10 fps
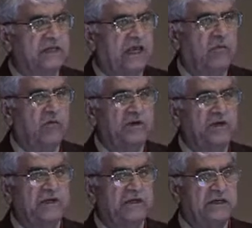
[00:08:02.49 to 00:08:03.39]

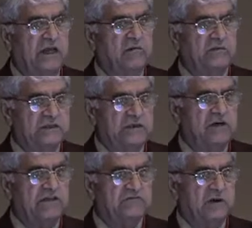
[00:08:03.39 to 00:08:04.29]
Albumin and
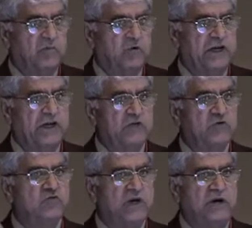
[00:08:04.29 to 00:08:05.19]
TEM-Horsfall protein
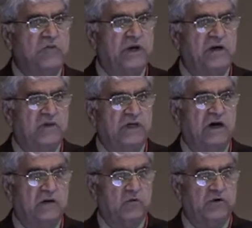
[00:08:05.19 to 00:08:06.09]
do not become
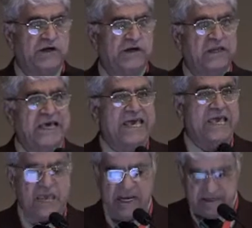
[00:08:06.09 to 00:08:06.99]
incorporated
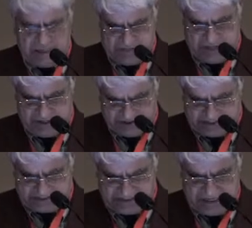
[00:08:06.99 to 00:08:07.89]
in the
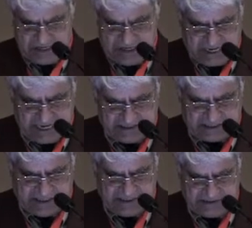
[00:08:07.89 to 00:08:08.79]
matrix
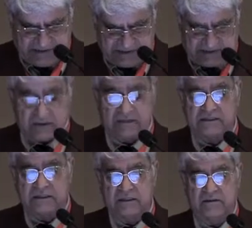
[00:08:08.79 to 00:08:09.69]
inside the crystals.